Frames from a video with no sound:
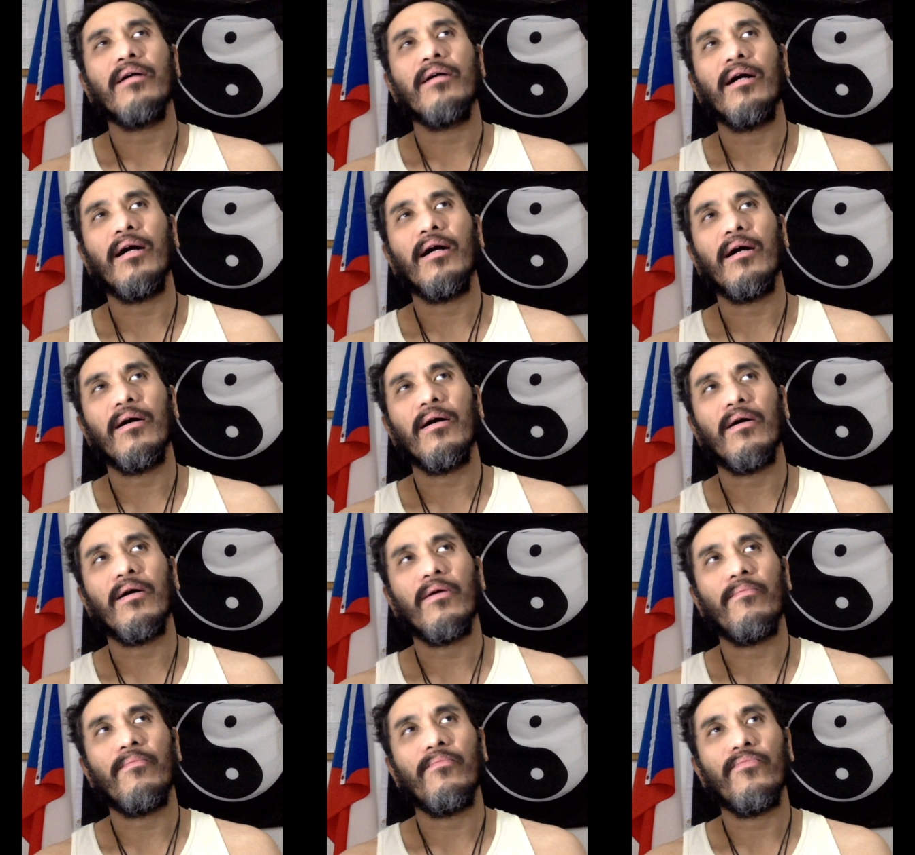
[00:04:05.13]

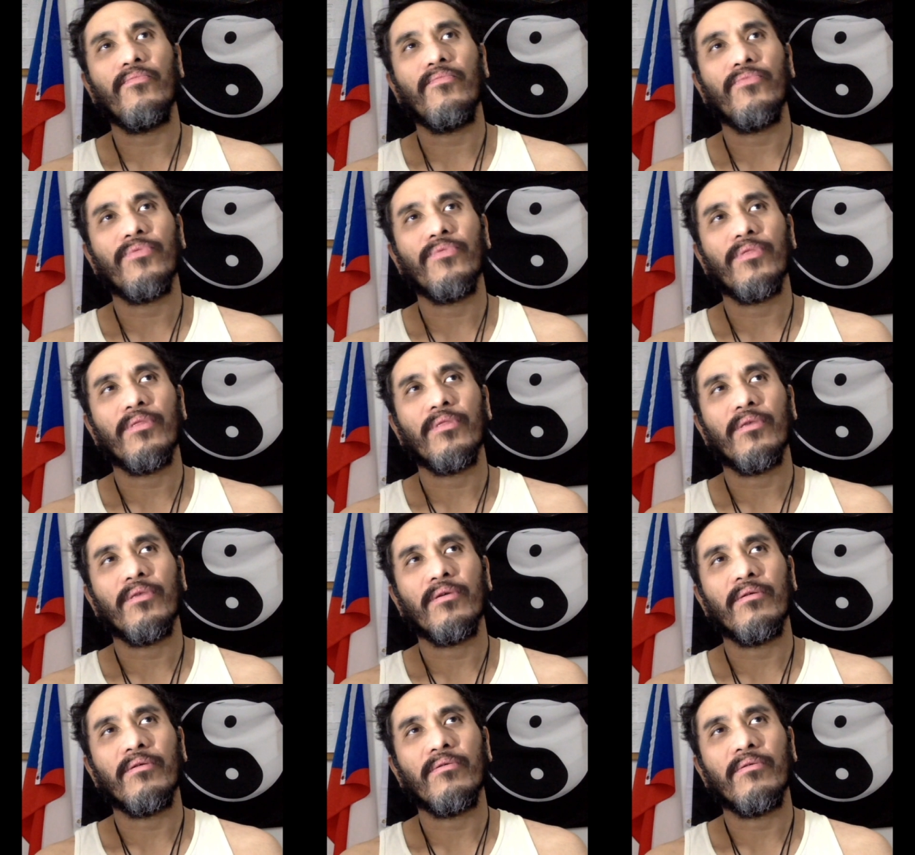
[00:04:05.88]
Um,
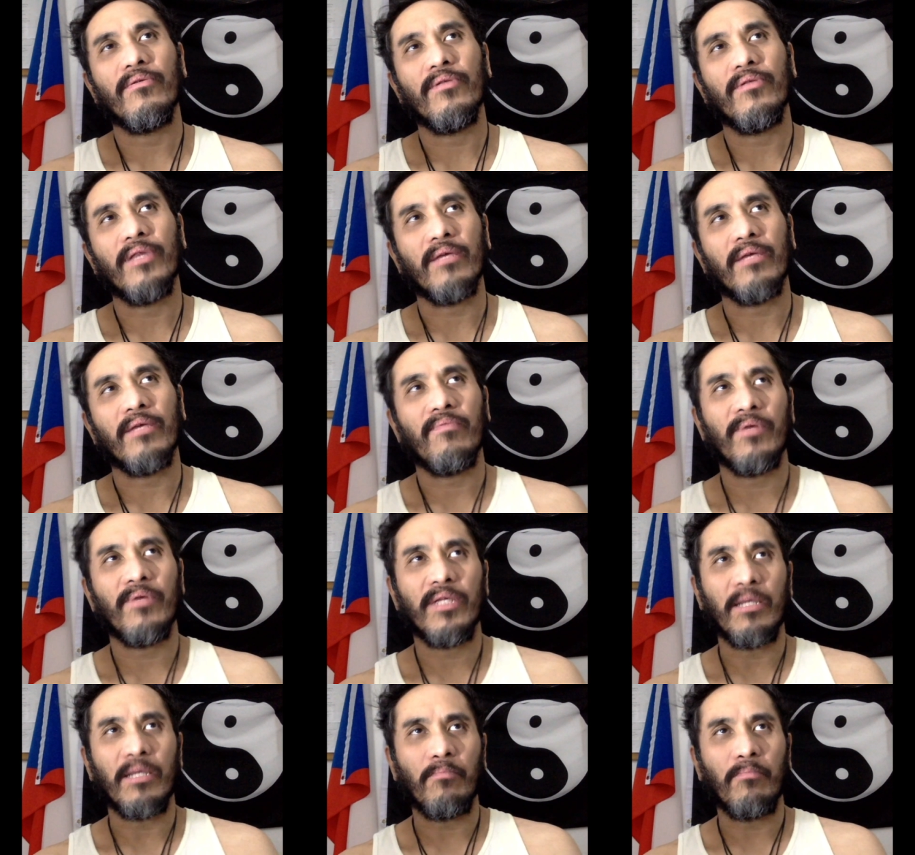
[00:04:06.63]
like for
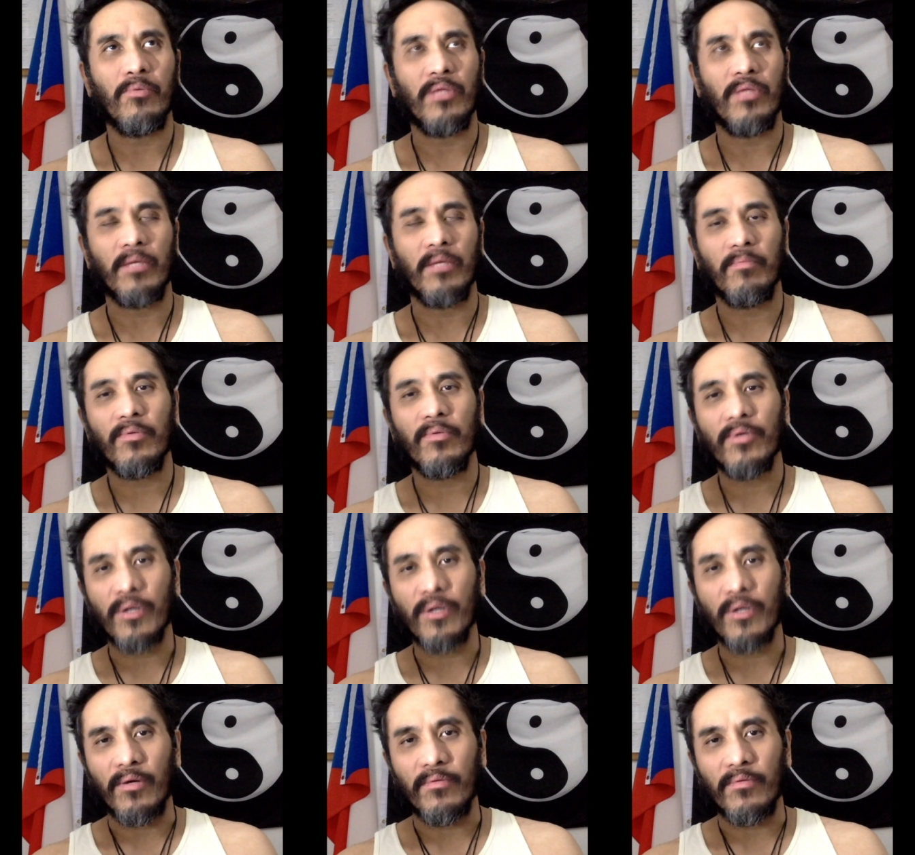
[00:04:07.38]
example, like
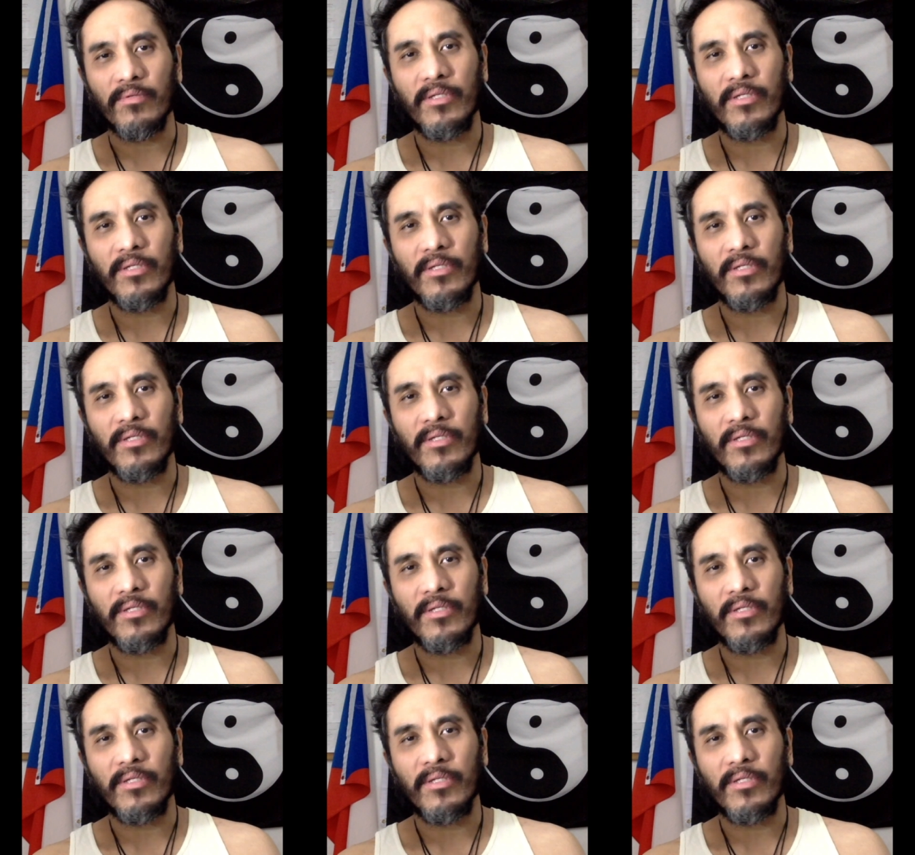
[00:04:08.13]
Pluto,